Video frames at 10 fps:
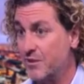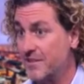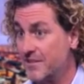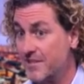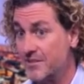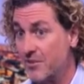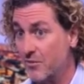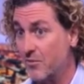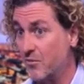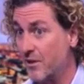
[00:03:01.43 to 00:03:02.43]
treat disease. So
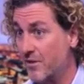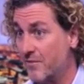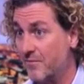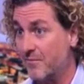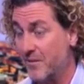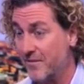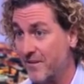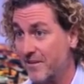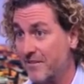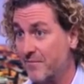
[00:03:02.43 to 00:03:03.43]
we're
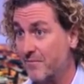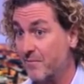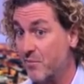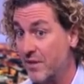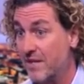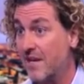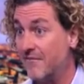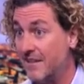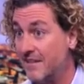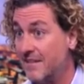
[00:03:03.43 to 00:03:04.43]
feeling pretty
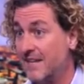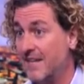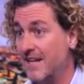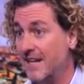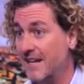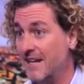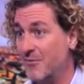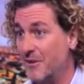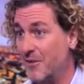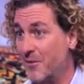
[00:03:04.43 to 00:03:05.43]
confident
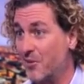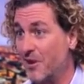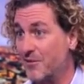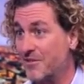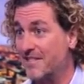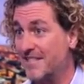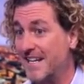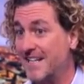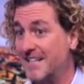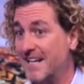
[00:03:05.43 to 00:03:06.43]
with our progress to
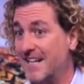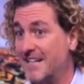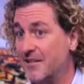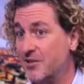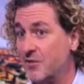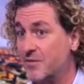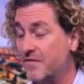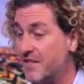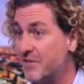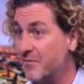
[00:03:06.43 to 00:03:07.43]
date. And in terms
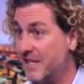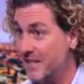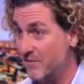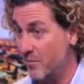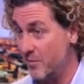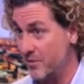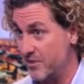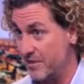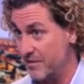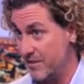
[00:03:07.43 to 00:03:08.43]
of the speed with
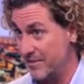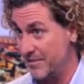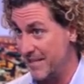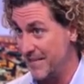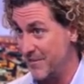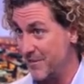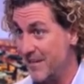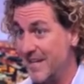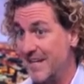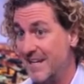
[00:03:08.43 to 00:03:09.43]
which it took us to get
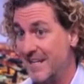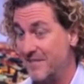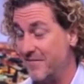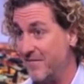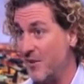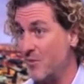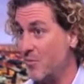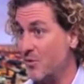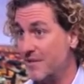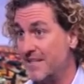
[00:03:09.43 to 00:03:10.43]
there, it's far
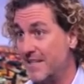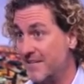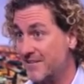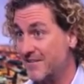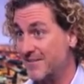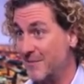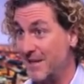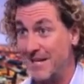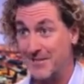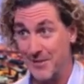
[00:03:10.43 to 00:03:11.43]
more condensed.
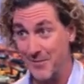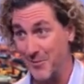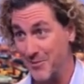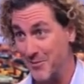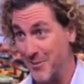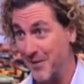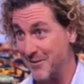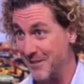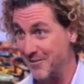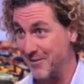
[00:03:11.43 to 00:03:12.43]
My last company was a
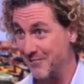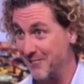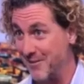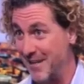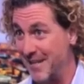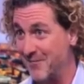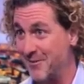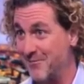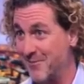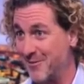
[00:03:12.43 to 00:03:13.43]
biotech, so I have
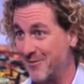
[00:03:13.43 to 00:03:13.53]
some.